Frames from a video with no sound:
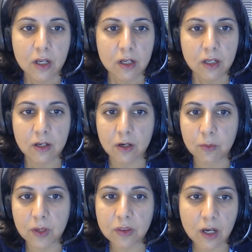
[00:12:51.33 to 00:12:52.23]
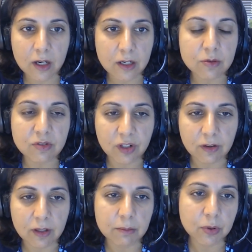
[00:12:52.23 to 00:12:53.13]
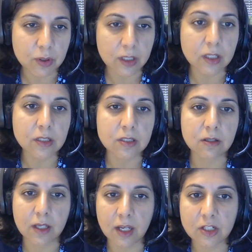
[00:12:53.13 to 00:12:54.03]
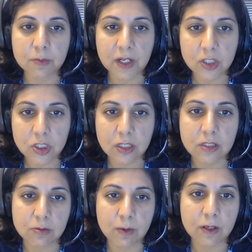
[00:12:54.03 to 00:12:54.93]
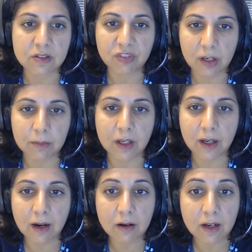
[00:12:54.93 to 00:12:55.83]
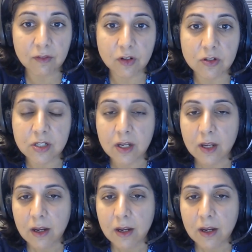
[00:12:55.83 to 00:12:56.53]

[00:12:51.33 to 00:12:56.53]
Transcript: We thought it was very important to engage patients as well as family and caregivers.